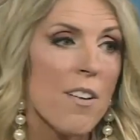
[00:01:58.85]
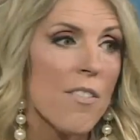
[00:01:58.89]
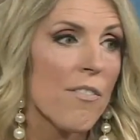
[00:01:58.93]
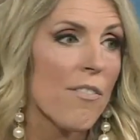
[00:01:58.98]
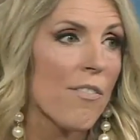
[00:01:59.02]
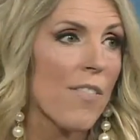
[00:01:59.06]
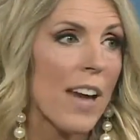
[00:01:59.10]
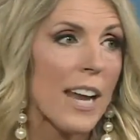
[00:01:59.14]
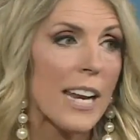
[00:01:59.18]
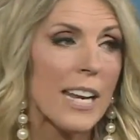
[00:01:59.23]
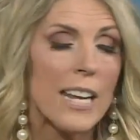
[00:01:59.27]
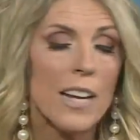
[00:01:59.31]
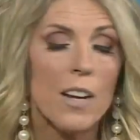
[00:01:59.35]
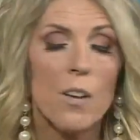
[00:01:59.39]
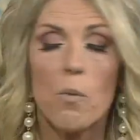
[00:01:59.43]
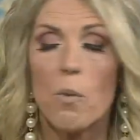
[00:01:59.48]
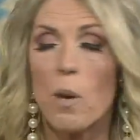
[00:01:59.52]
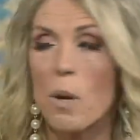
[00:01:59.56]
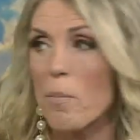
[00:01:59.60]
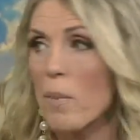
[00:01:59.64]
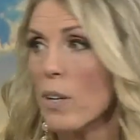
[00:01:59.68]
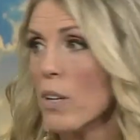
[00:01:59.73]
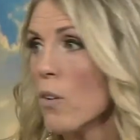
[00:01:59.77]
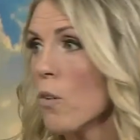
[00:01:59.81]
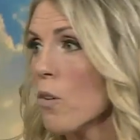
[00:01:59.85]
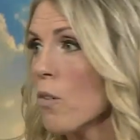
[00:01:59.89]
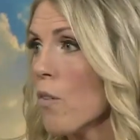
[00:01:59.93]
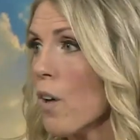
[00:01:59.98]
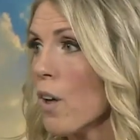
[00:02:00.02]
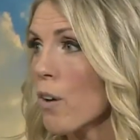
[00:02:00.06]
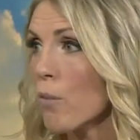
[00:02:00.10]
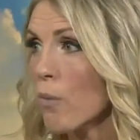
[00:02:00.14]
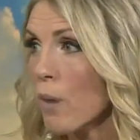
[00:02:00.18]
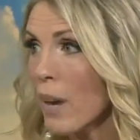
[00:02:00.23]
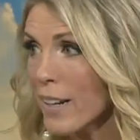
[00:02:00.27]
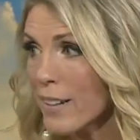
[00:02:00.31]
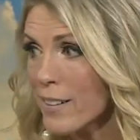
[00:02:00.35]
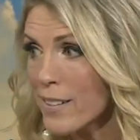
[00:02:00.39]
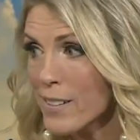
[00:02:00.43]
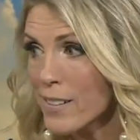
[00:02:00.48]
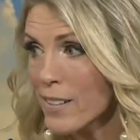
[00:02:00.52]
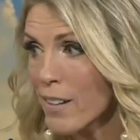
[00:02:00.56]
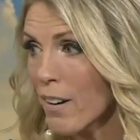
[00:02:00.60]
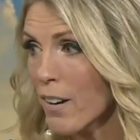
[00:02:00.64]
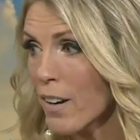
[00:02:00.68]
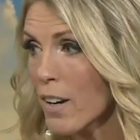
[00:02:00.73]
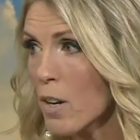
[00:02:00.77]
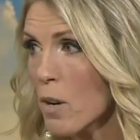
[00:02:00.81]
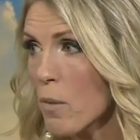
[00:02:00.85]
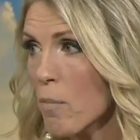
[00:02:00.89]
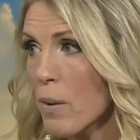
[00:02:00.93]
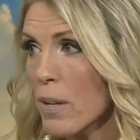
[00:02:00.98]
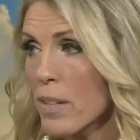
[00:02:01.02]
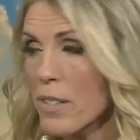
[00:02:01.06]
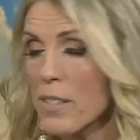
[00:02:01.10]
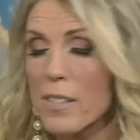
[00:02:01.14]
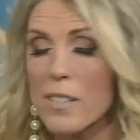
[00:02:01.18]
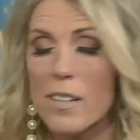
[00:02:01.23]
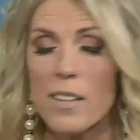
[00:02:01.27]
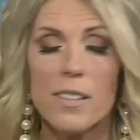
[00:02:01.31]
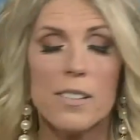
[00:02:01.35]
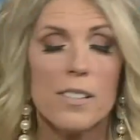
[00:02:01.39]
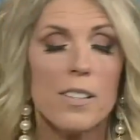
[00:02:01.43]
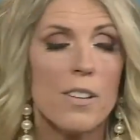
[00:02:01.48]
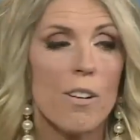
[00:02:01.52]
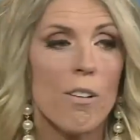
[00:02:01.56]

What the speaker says: vetting women who have already started a business.